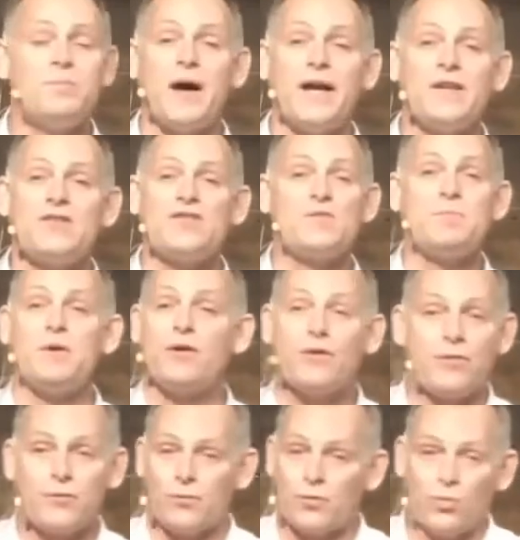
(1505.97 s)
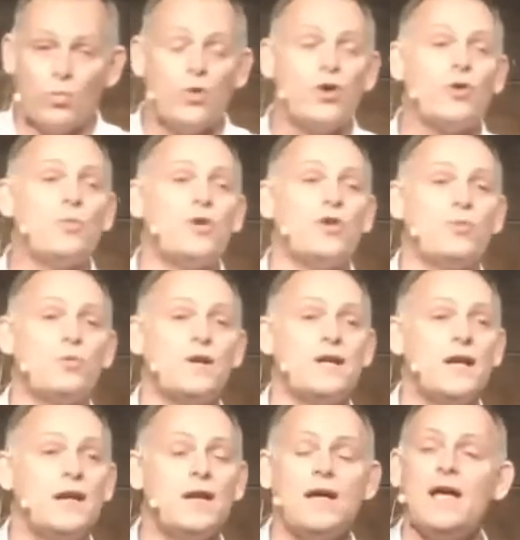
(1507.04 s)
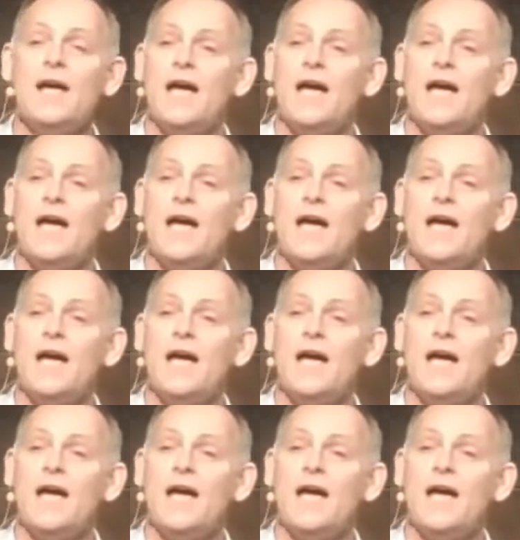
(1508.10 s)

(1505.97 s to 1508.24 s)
by his Spirit through the word when you read it.